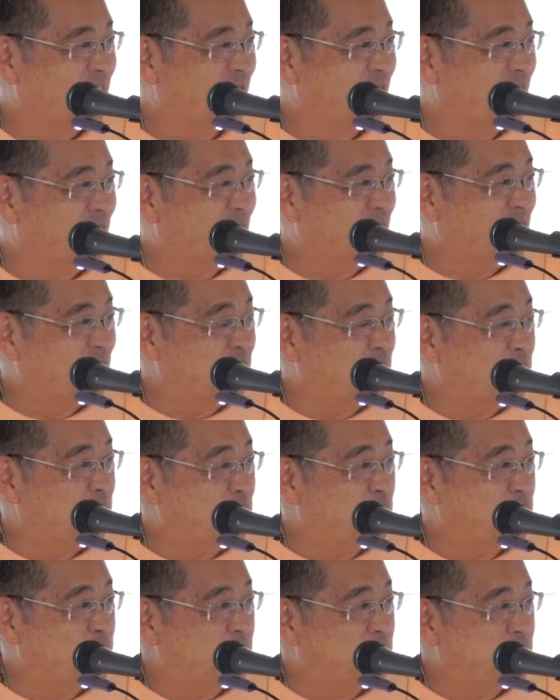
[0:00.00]
so we've got these
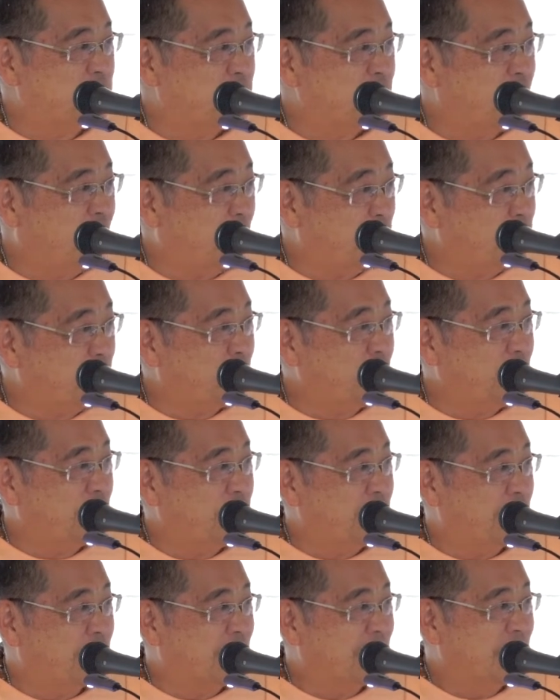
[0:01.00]
two senses
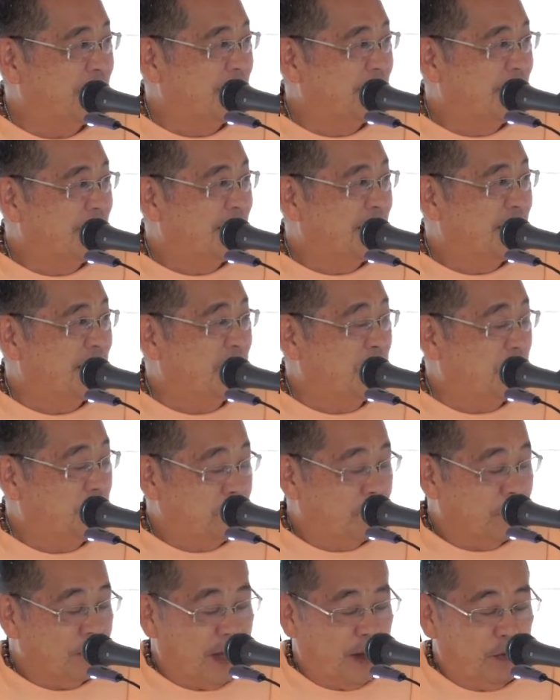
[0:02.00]
operating.
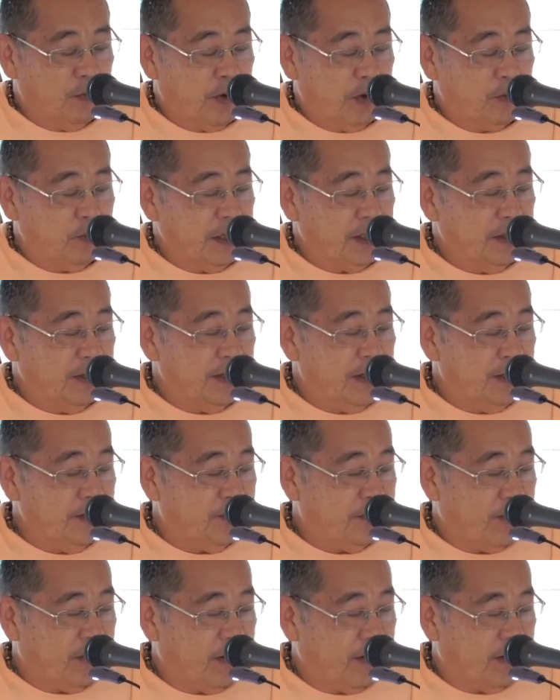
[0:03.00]
Yeah? And when we
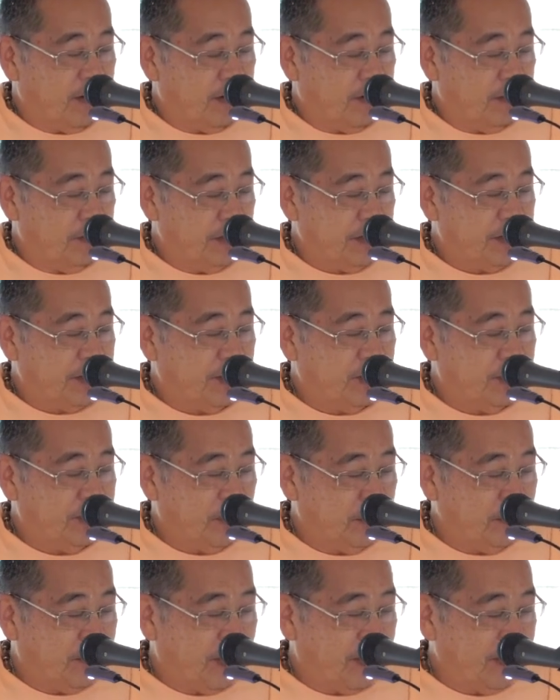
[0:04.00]
leave our
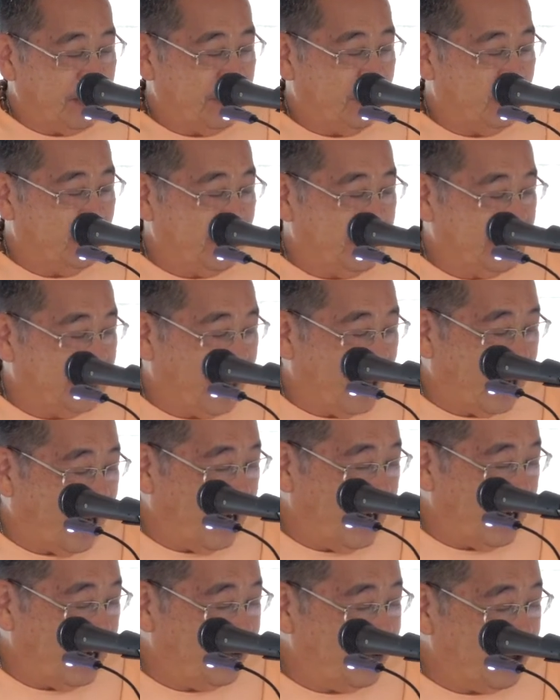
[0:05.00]
material body and we
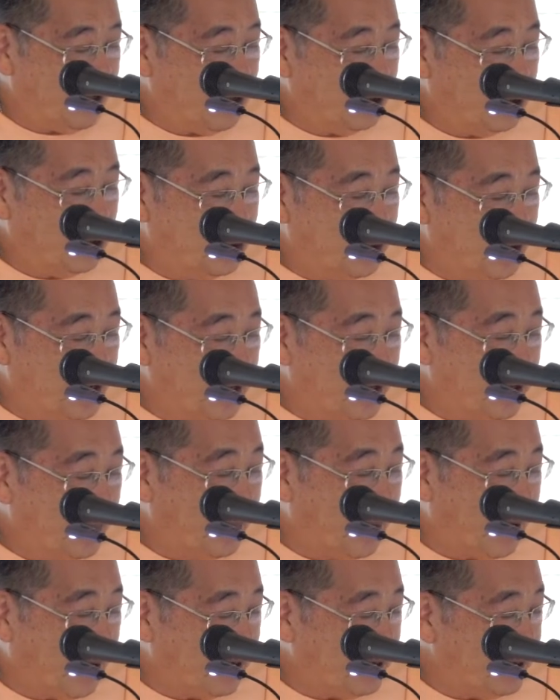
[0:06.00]
die and we go to another
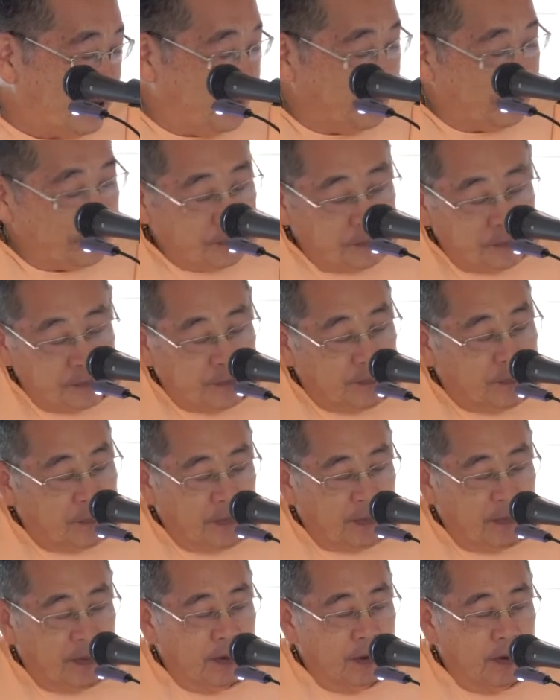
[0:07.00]
body,
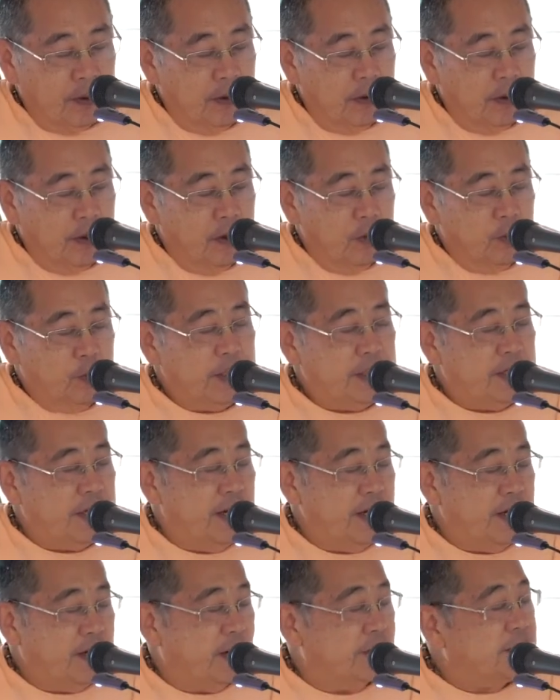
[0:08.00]
we
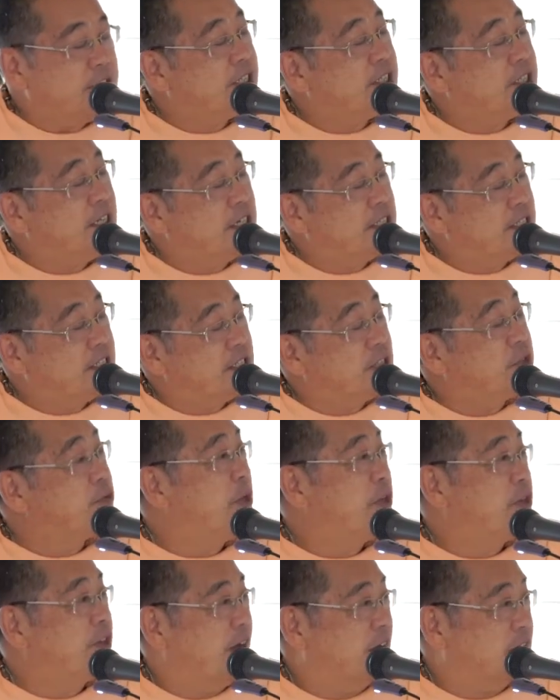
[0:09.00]
take our senses
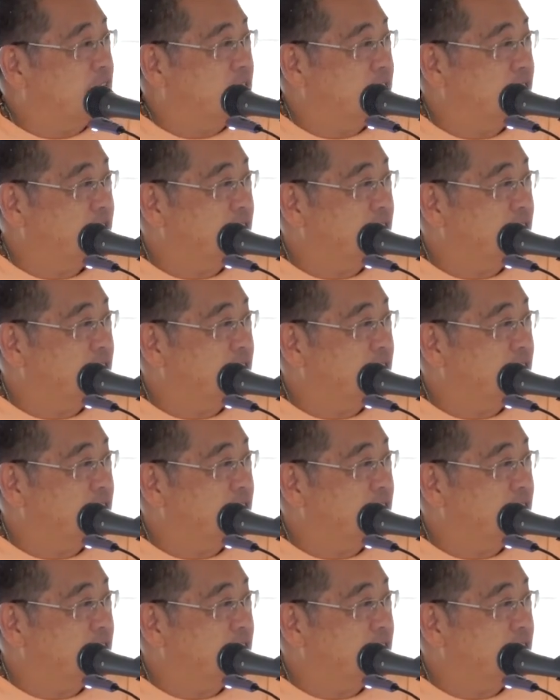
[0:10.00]
with us.